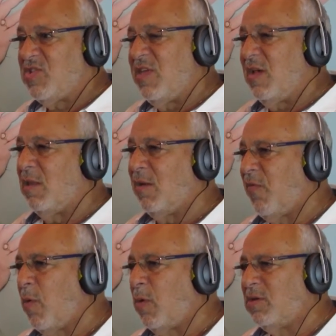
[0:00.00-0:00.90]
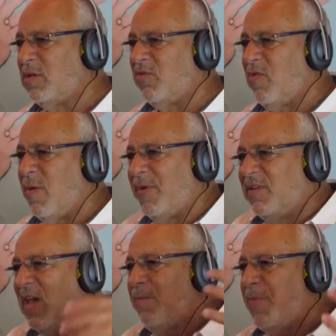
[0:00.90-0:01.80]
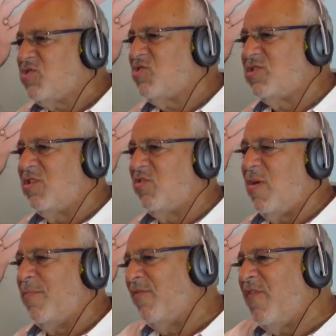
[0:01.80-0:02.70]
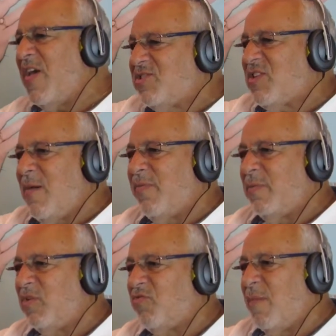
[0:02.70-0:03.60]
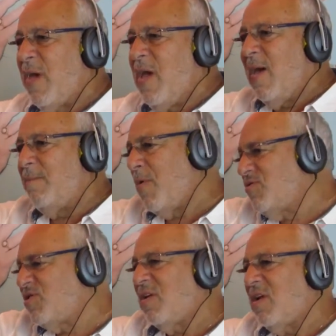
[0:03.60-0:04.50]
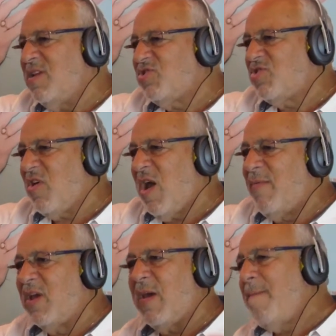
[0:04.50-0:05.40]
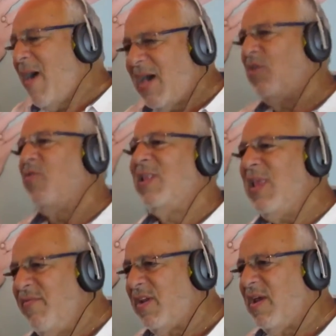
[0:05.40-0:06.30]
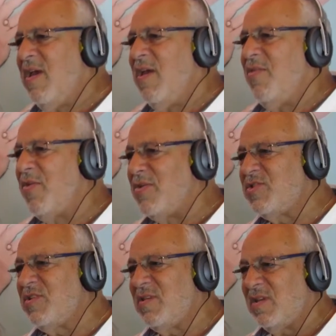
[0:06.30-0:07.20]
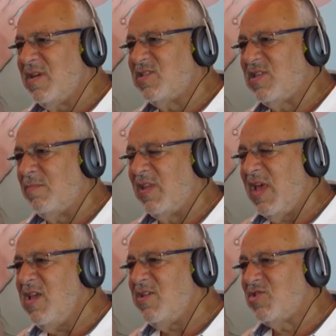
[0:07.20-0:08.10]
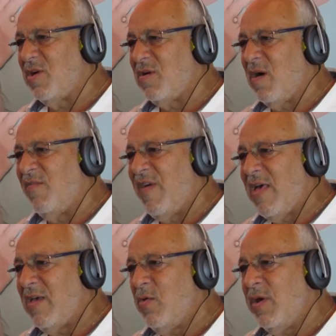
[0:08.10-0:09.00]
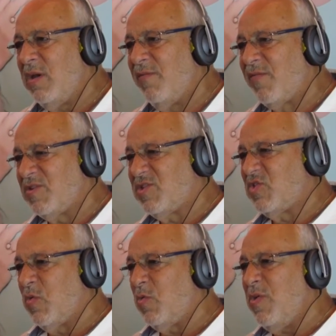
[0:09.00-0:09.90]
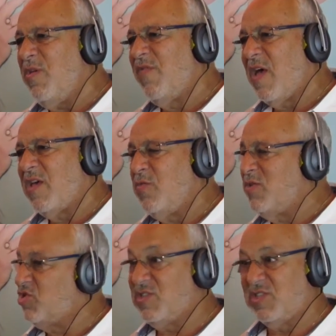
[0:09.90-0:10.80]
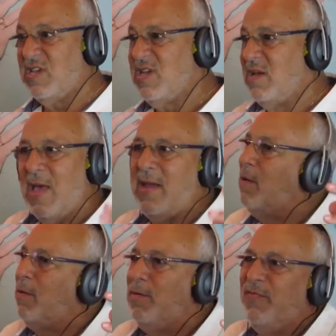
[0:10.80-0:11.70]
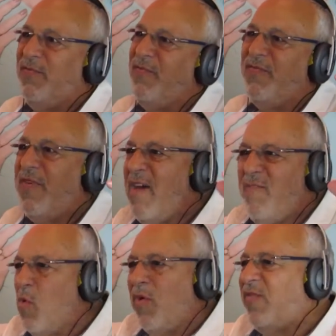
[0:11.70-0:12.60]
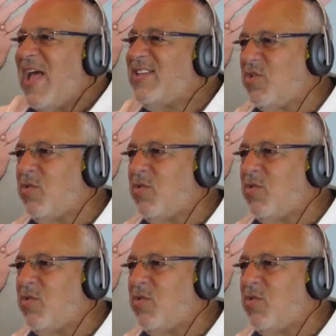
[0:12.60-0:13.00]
so they can look forward to the trip and take pictures of the trip and FaceTime from the trip and post it on Instagram and come back and relive it. Those are the things that millennials are valuing versus what we value, which is, I don't know, 5 more flat